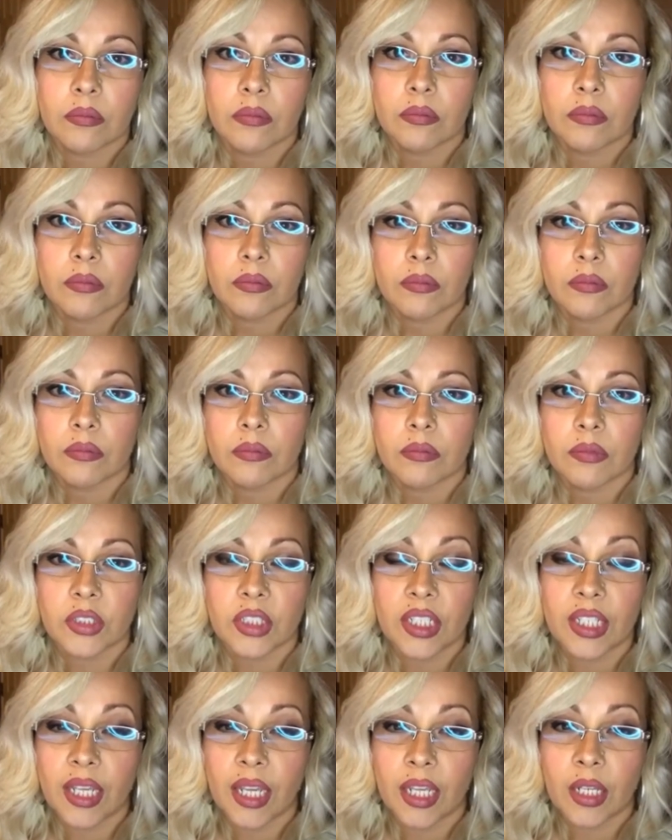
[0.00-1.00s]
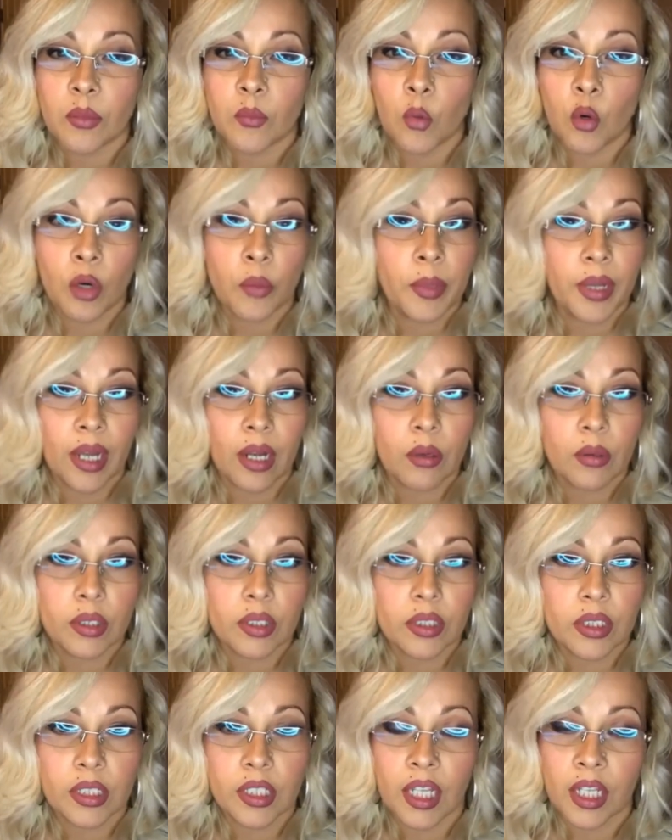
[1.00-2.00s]
to gain more power, to gain
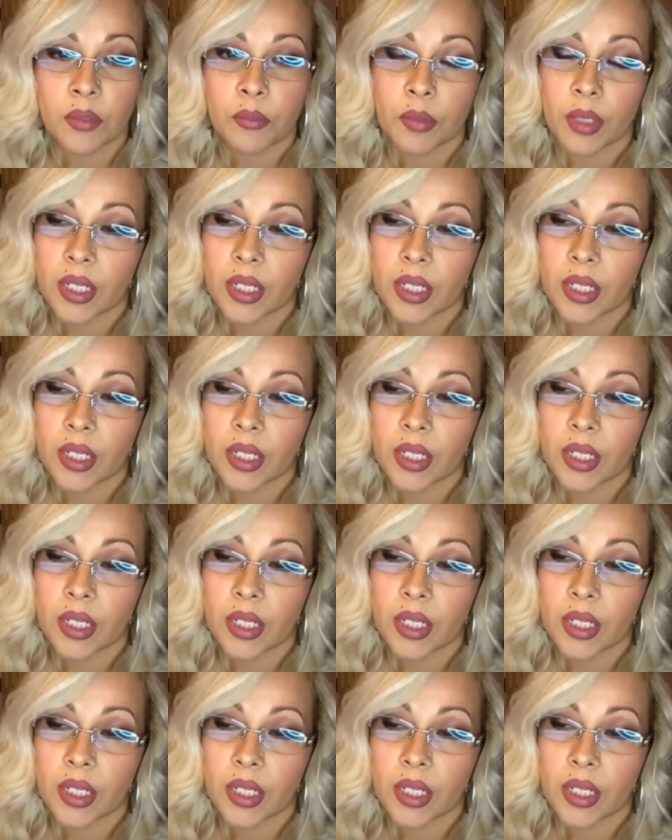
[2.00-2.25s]
money.